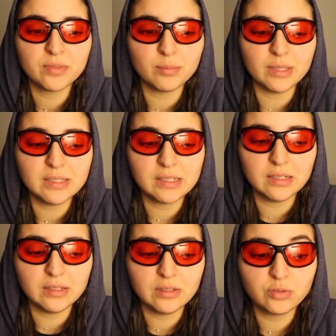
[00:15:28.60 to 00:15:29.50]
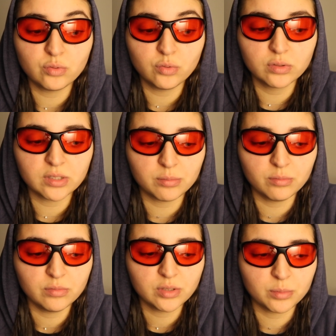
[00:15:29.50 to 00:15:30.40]
basically to do
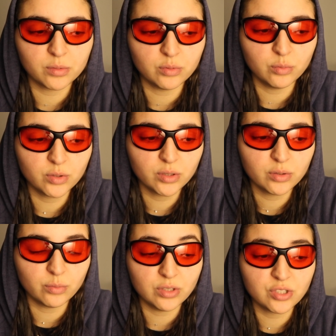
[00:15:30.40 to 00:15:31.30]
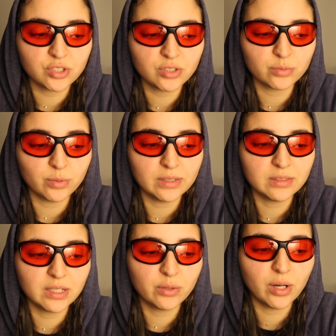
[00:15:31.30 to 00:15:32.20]
some of the work, which right
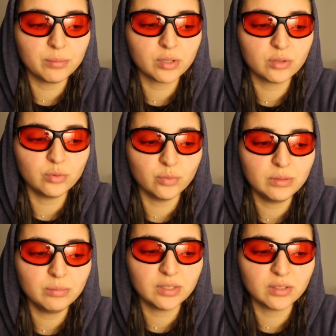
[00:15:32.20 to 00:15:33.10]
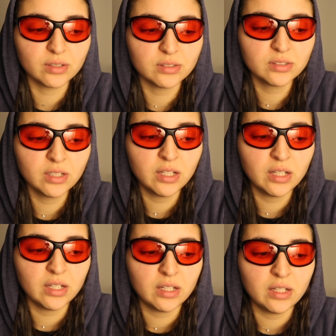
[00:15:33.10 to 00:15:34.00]
now I'm not doing because
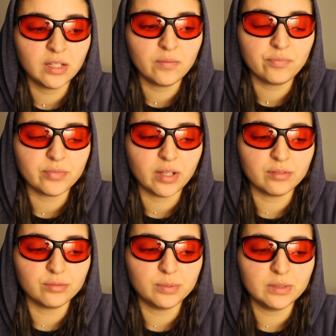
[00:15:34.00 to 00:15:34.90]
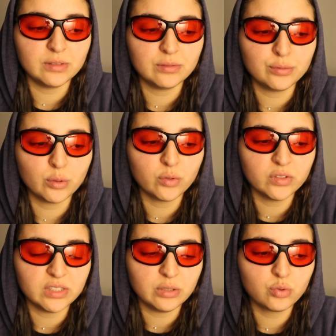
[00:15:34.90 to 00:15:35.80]
I've been
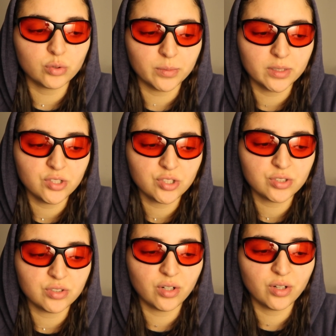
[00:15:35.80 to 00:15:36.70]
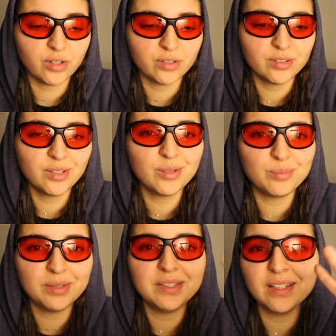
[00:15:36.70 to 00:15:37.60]
focusing too much on
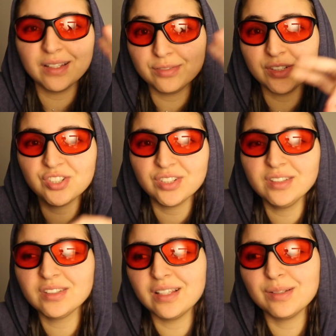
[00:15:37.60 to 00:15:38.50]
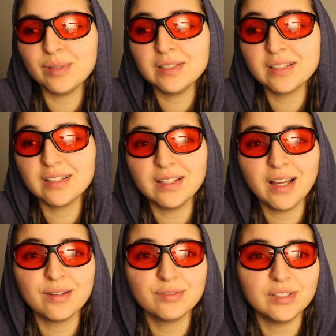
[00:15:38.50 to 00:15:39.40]
being efficient and basically
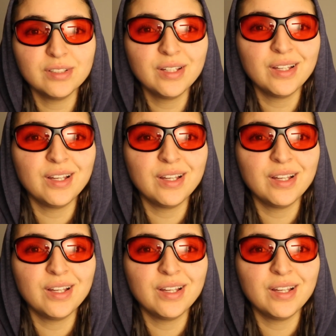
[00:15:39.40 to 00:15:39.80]
having